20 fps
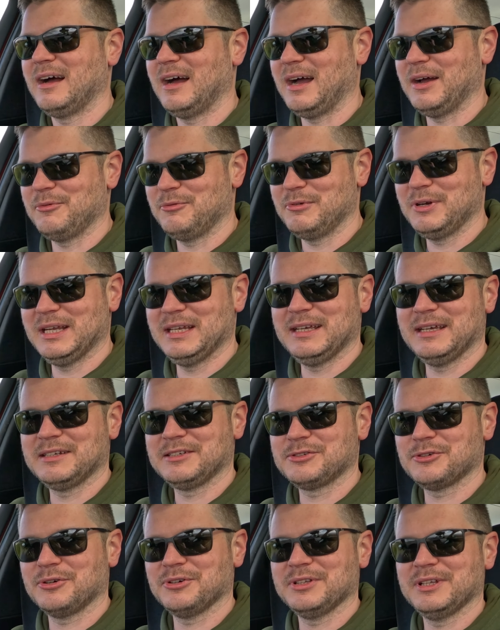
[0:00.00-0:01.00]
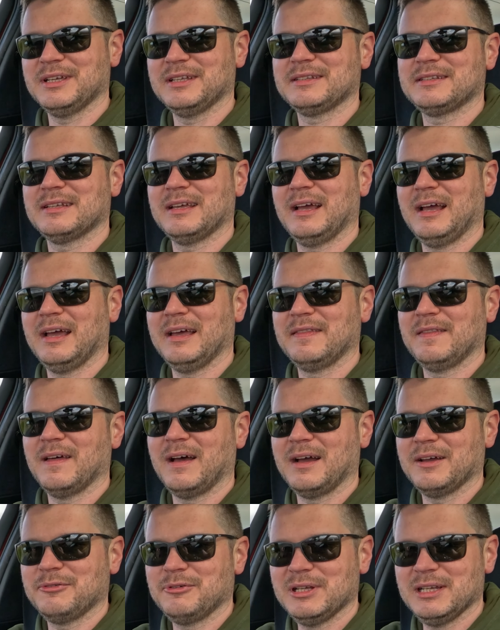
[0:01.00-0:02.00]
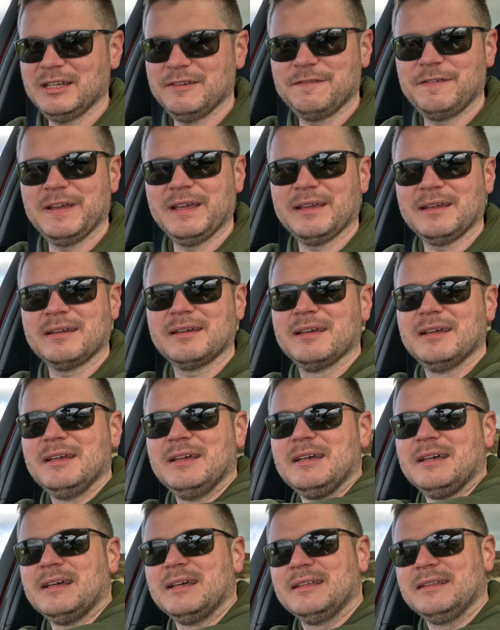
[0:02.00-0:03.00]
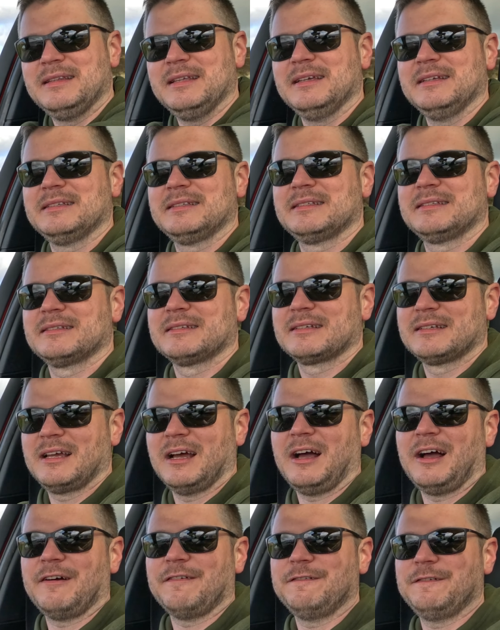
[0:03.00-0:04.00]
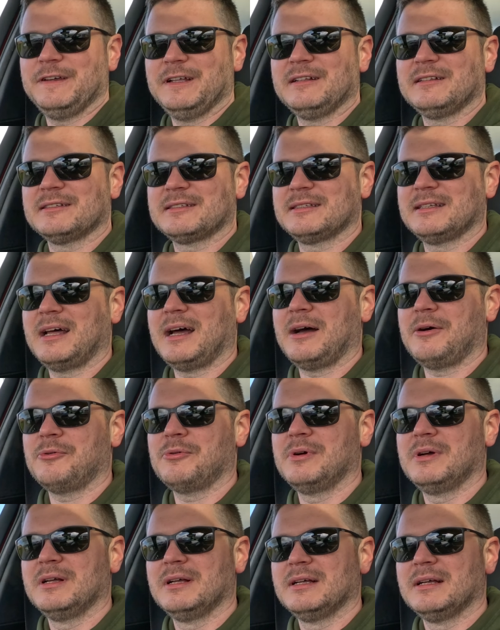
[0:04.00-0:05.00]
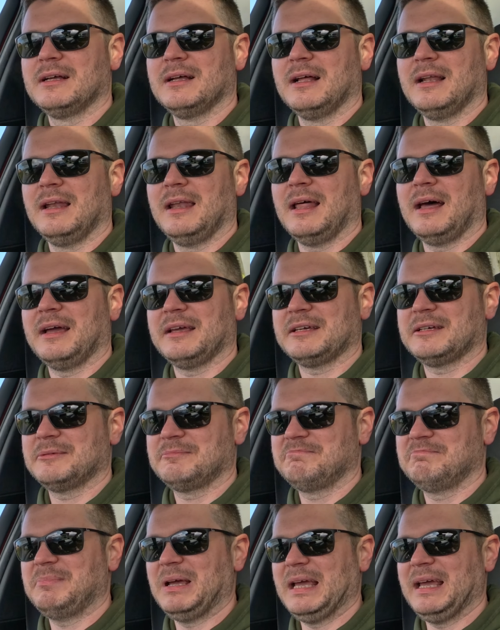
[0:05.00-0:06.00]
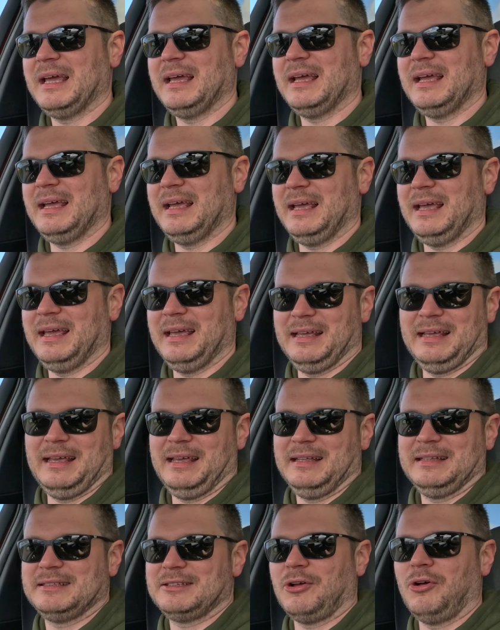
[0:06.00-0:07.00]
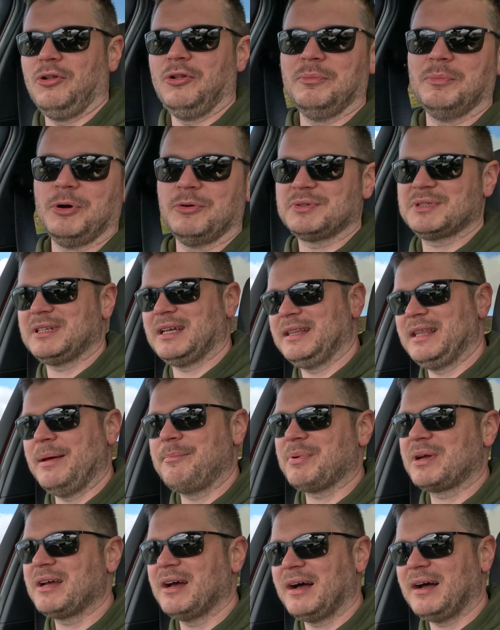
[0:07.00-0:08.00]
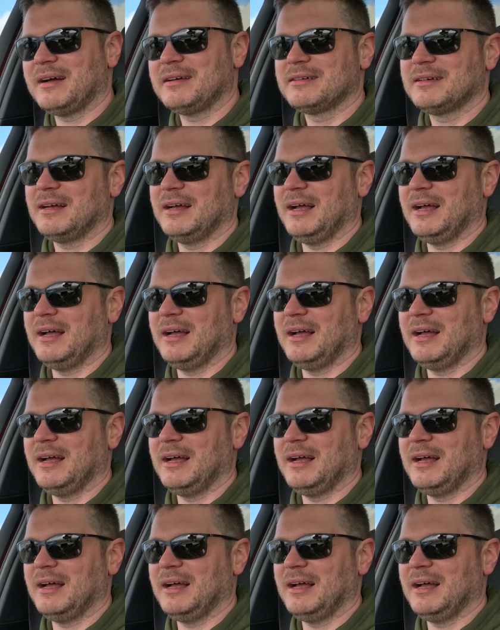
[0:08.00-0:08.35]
I really enjoyed it, and I really think this car feels now like it's almost an M car.